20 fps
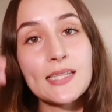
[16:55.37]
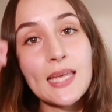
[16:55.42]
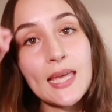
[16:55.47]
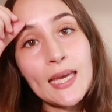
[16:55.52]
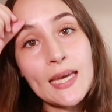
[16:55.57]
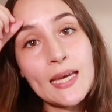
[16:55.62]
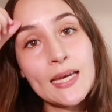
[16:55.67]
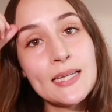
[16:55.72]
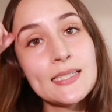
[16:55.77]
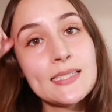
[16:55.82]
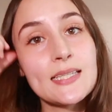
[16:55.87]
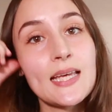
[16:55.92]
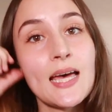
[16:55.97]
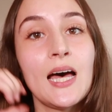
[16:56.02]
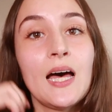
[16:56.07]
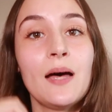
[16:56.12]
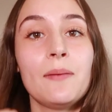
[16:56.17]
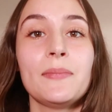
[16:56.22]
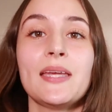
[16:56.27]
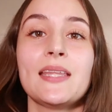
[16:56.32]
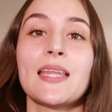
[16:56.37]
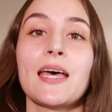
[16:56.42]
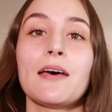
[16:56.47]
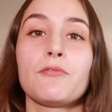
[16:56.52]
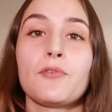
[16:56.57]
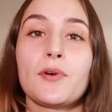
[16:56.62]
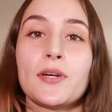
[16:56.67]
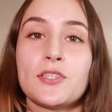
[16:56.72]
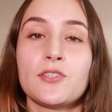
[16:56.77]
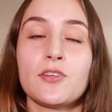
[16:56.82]
And in that
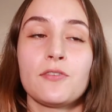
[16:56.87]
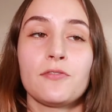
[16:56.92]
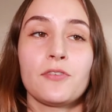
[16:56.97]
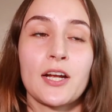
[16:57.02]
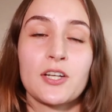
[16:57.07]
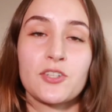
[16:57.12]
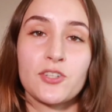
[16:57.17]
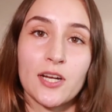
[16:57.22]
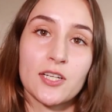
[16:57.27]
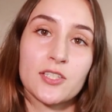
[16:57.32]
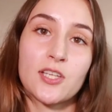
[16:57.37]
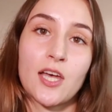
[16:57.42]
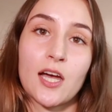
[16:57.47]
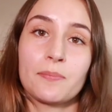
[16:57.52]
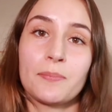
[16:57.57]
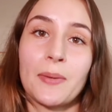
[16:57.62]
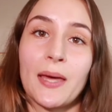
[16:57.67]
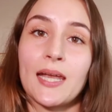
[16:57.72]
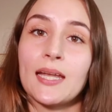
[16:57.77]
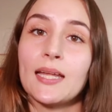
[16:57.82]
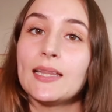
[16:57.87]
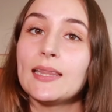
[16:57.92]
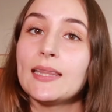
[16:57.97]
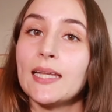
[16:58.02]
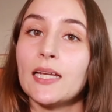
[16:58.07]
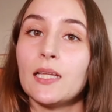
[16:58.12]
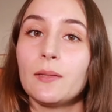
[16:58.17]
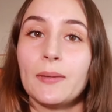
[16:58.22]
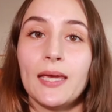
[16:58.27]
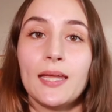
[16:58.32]
voiceover, I tried to talk about it a
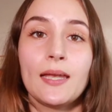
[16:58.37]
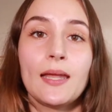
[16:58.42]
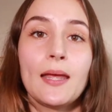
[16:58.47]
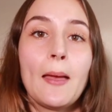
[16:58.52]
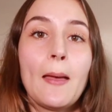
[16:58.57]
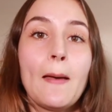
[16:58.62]
little bit.